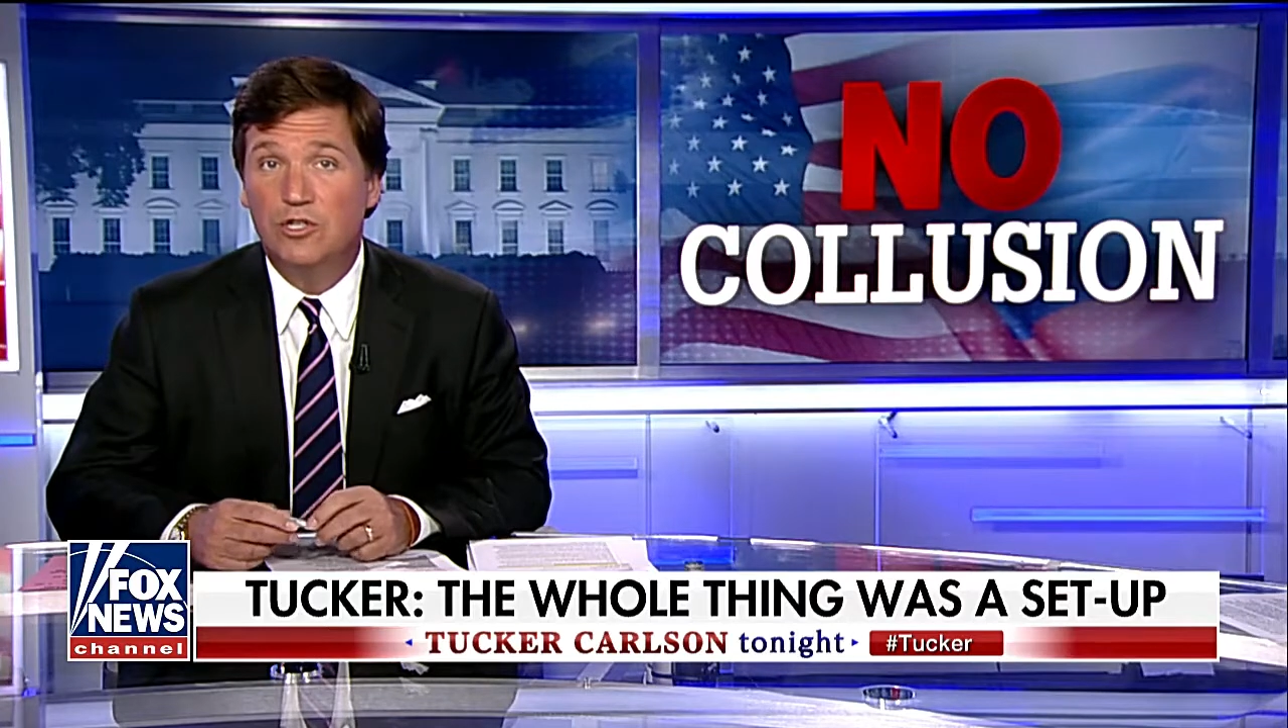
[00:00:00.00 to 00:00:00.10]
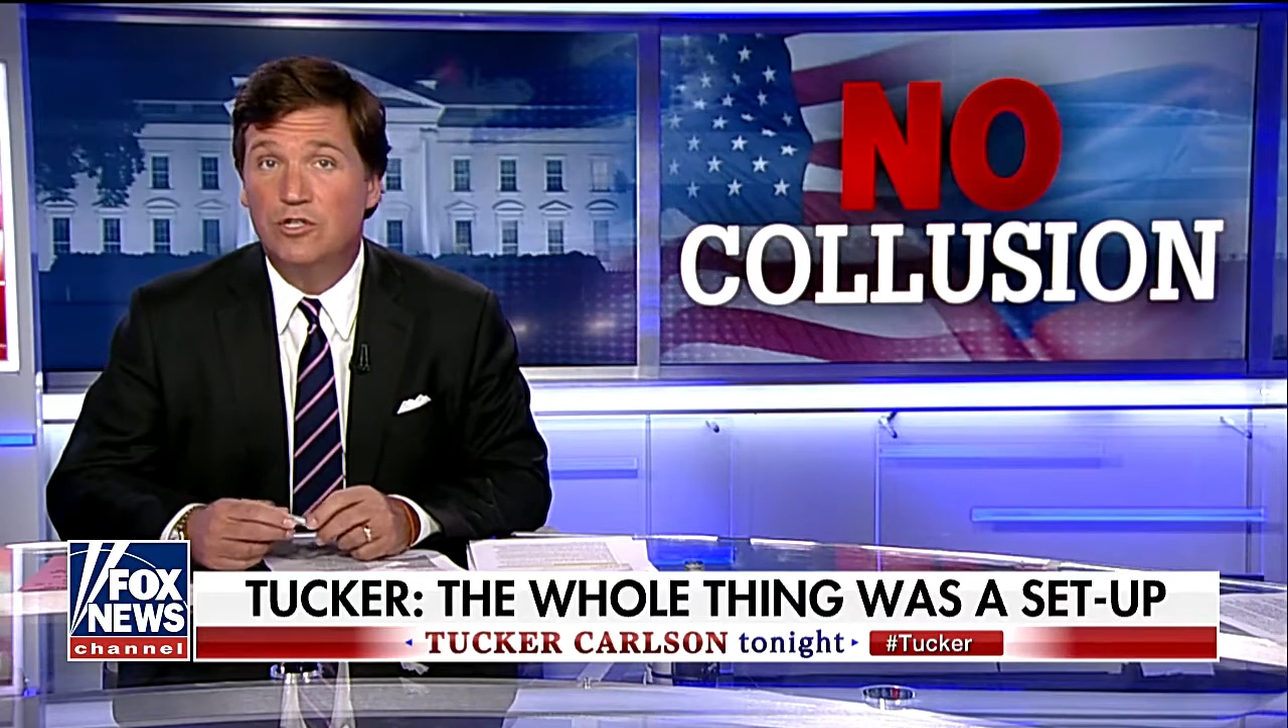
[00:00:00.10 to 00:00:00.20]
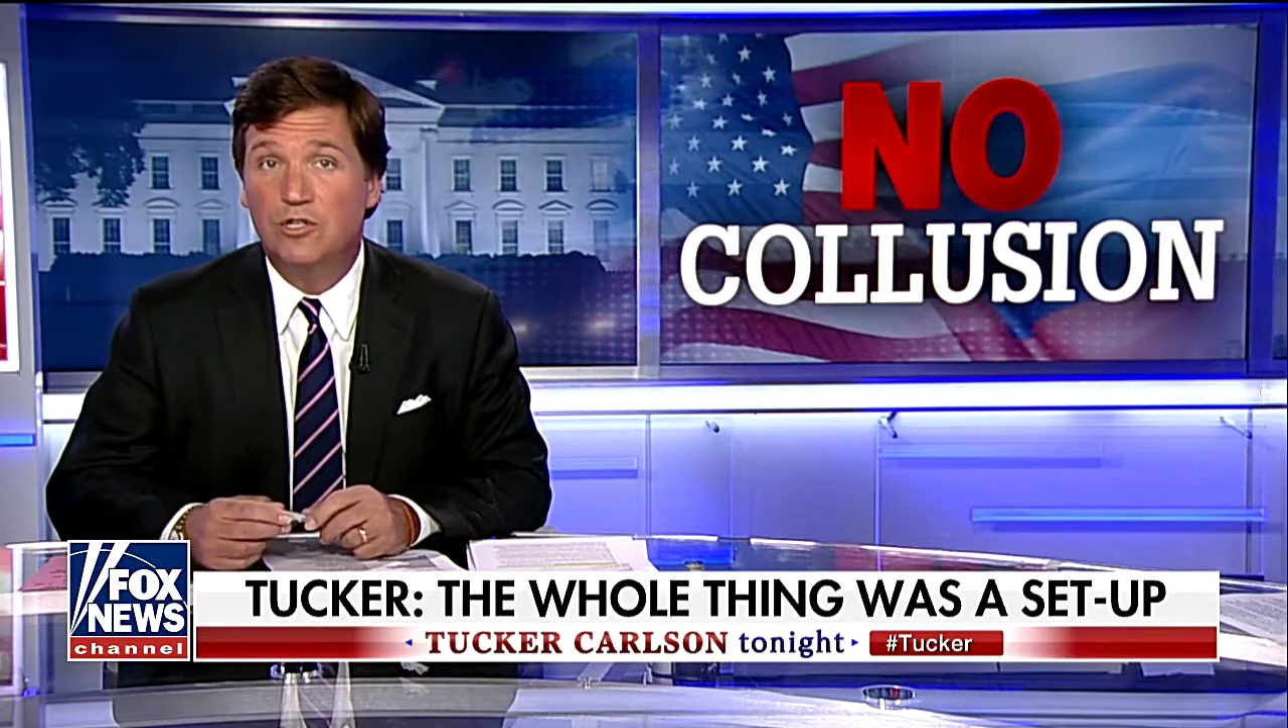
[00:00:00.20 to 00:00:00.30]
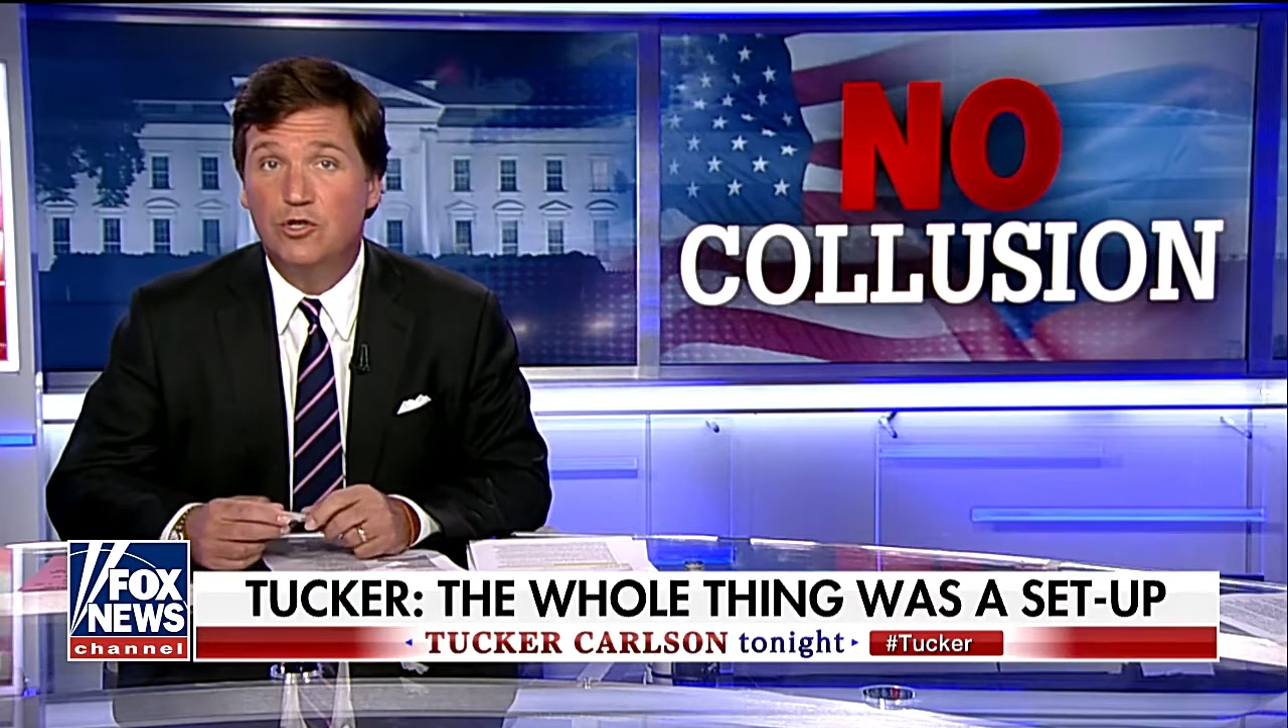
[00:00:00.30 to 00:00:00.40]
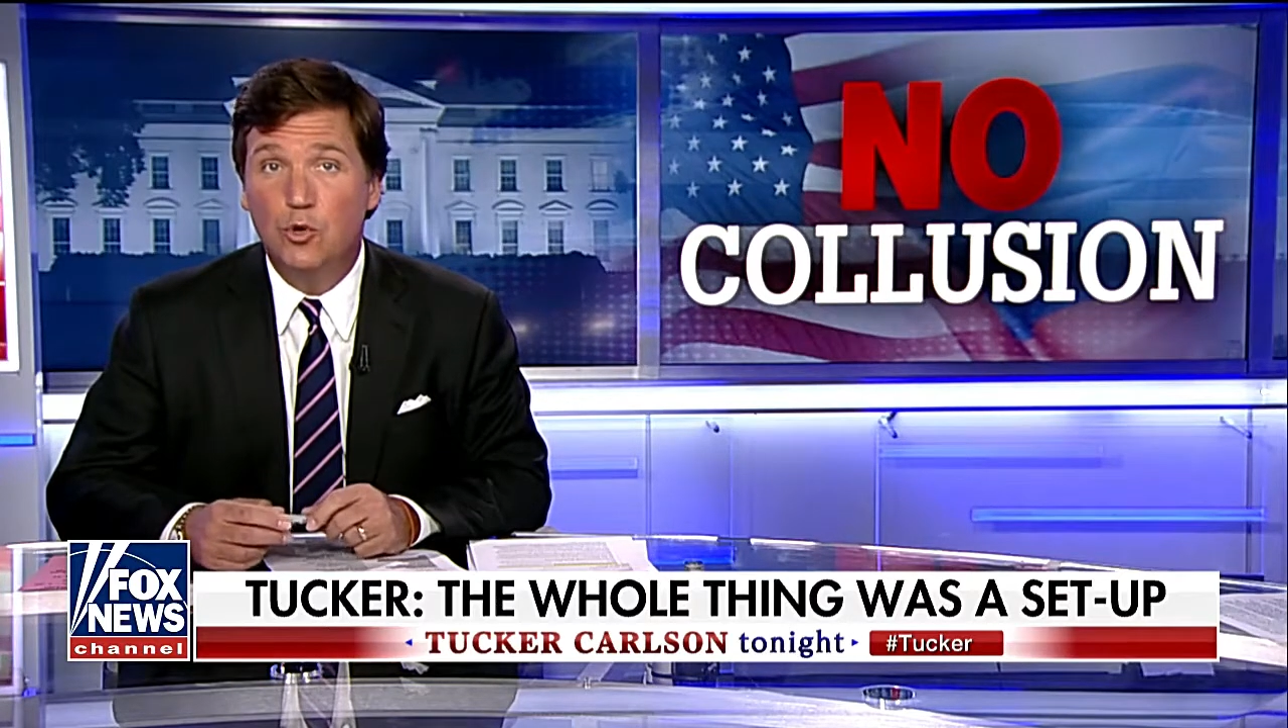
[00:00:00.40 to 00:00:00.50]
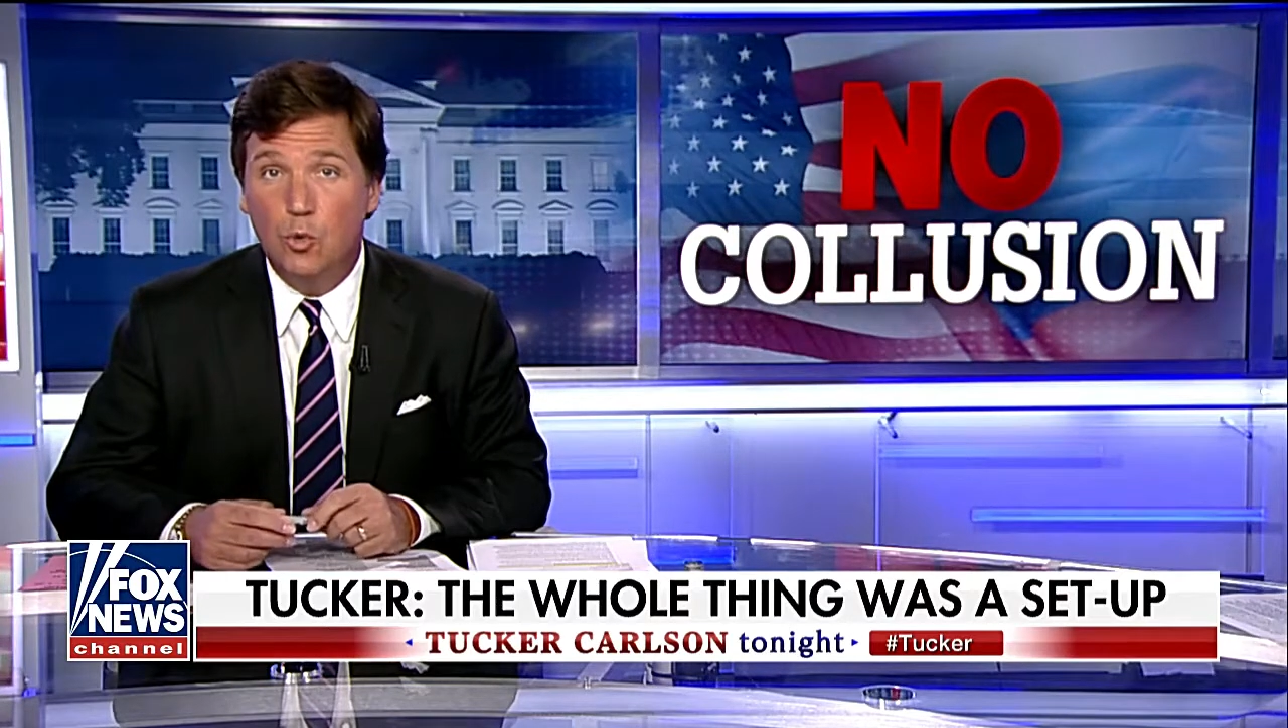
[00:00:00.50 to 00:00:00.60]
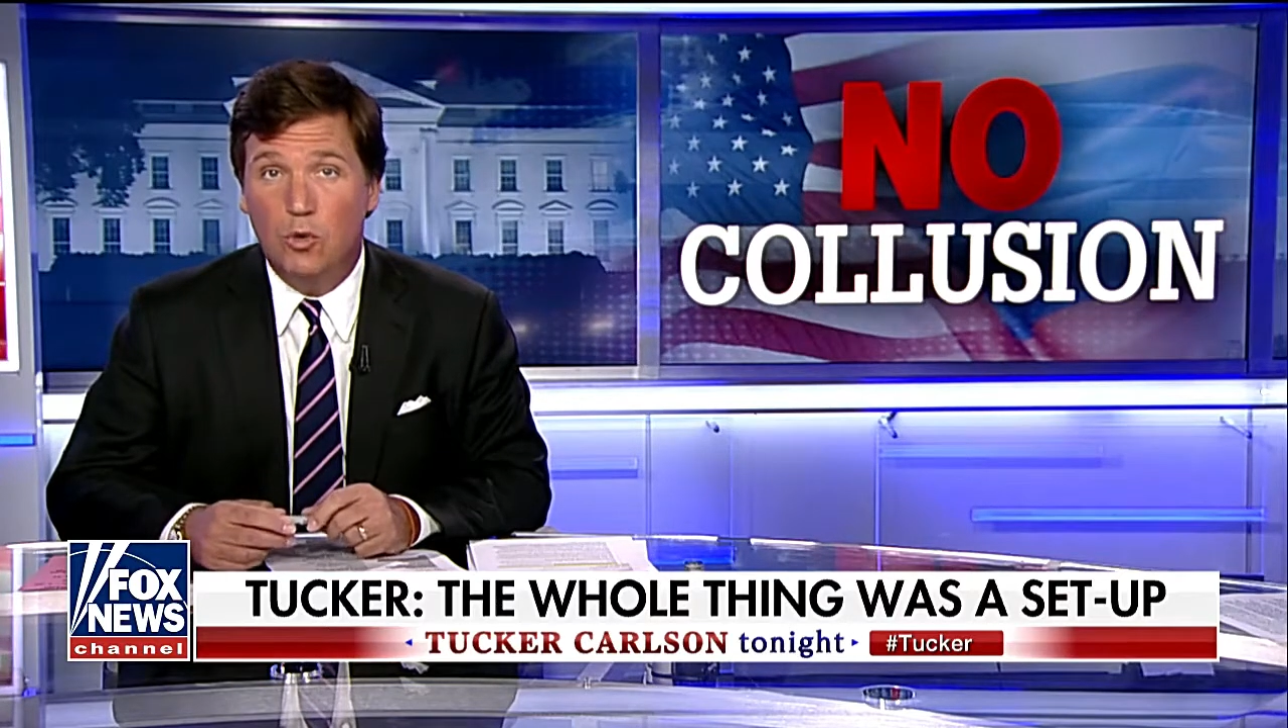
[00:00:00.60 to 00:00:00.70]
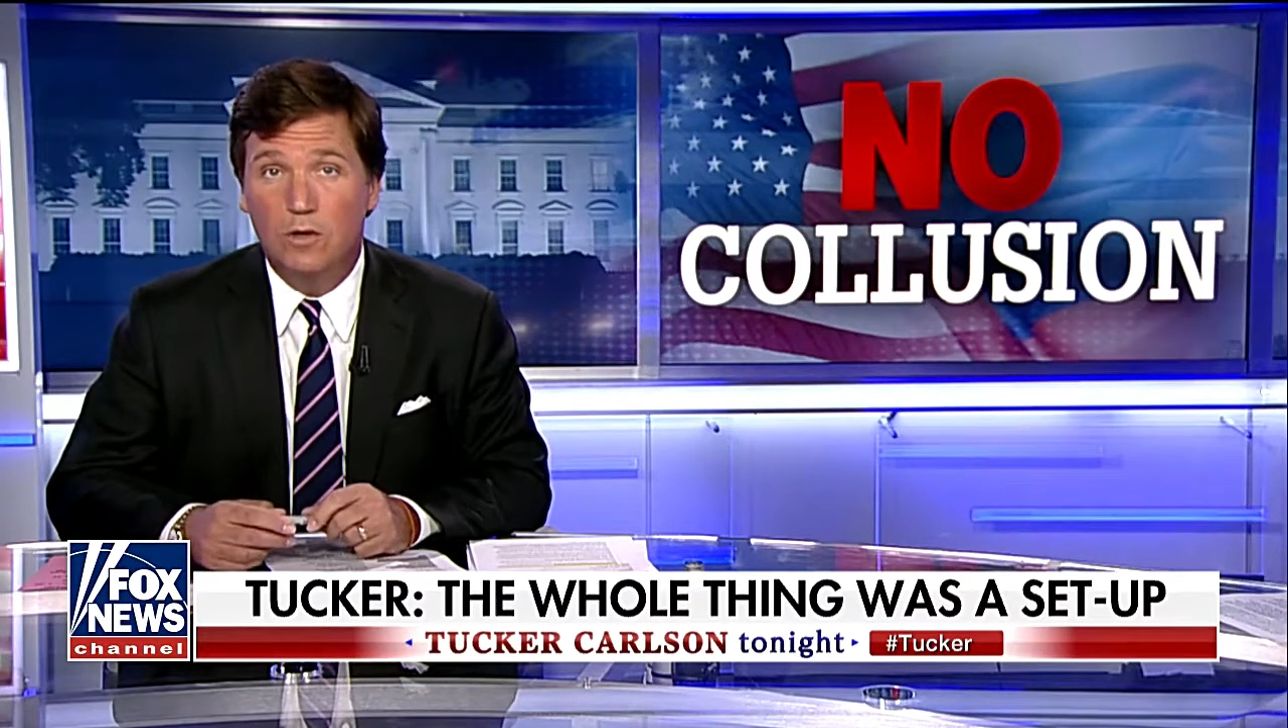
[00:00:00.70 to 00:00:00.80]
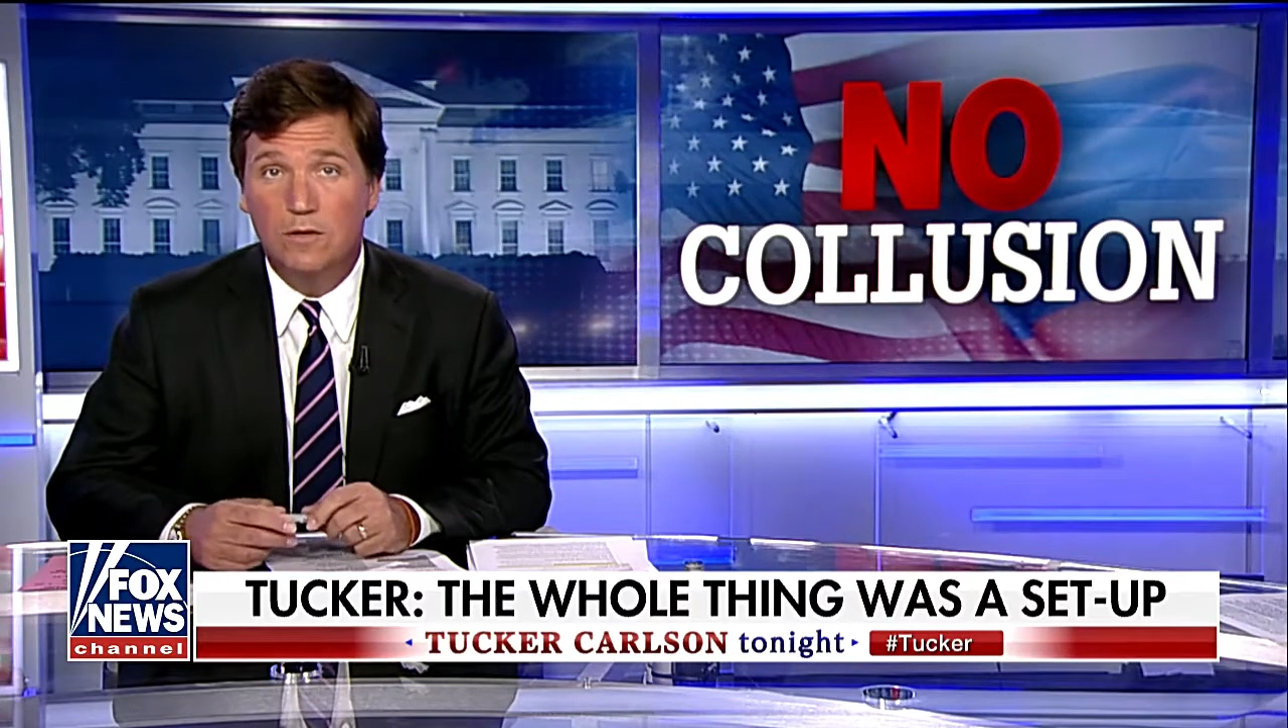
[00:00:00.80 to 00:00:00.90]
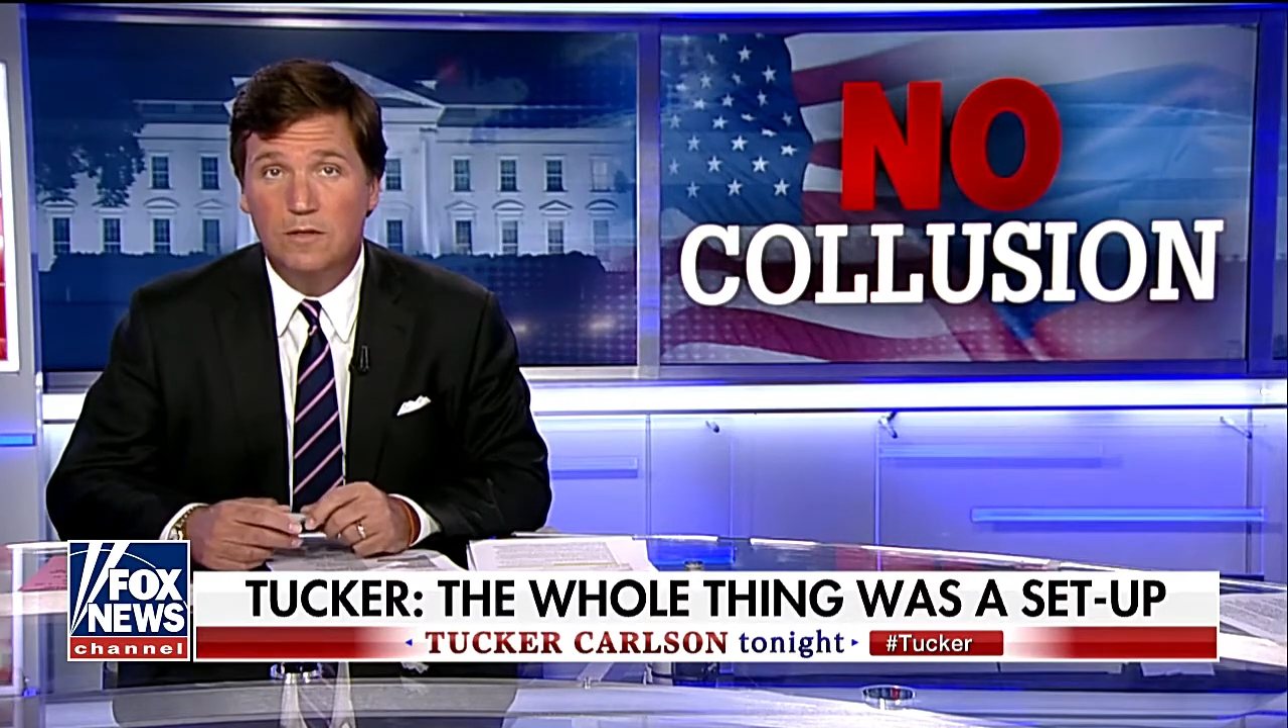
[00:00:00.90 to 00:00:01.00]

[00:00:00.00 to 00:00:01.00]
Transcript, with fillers: just a tool